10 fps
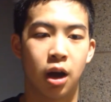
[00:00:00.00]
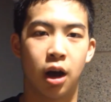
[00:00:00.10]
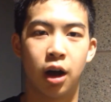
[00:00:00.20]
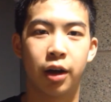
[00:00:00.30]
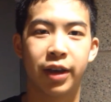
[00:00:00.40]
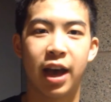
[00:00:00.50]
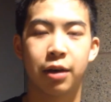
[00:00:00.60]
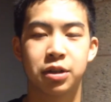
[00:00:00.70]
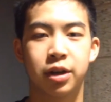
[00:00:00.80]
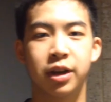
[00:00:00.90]
Oh, yeah,
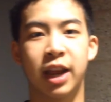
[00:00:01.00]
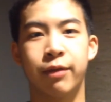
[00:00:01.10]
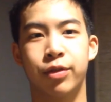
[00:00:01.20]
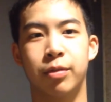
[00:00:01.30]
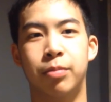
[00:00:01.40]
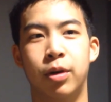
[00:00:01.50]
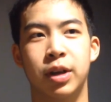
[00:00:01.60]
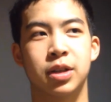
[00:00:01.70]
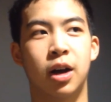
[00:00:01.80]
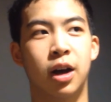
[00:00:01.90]
it was a good game for the
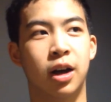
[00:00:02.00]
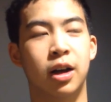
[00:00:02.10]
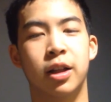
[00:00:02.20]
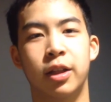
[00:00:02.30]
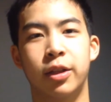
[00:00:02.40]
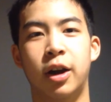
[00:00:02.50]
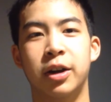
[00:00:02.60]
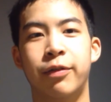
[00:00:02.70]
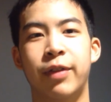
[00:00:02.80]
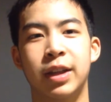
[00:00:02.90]
boys. Uh,
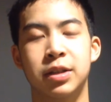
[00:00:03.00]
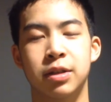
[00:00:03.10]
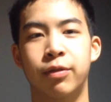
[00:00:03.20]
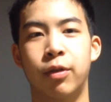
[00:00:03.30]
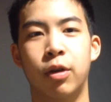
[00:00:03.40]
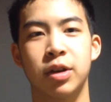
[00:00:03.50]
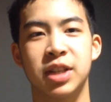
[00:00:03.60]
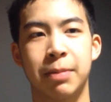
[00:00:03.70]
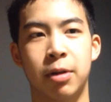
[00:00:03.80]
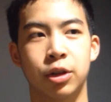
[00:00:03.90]
our defense and
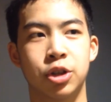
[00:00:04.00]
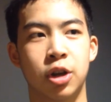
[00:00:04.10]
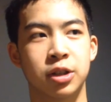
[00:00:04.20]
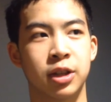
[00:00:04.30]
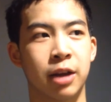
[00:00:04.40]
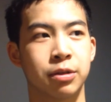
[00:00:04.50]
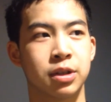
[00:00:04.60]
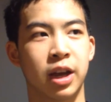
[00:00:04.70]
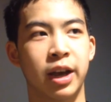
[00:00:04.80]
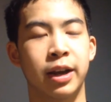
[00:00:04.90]
forwards kept all the shots to the
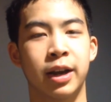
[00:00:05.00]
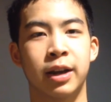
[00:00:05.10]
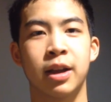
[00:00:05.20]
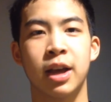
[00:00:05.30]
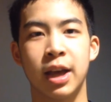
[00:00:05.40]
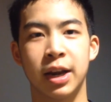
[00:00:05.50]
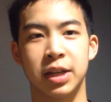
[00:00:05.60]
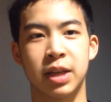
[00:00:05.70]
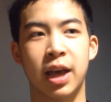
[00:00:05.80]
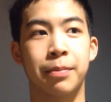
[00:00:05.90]
outside and
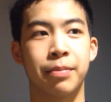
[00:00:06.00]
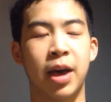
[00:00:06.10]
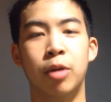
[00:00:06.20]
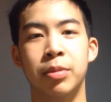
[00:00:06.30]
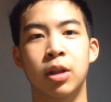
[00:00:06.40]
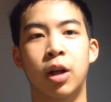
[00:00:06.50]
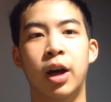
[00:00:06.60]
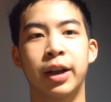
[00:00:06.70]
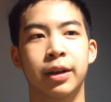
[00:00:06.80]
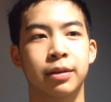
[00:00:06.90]
just helped me a
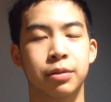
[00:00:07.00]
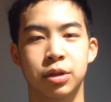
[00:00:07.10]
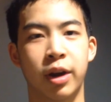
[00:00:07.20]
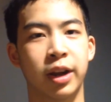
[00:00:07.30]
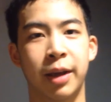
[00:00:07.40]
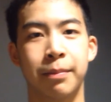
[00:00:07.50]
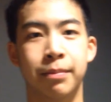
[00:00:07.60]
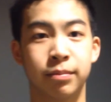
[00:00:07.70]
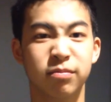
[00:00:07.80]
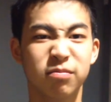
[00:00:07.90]
lot, and it was a great game.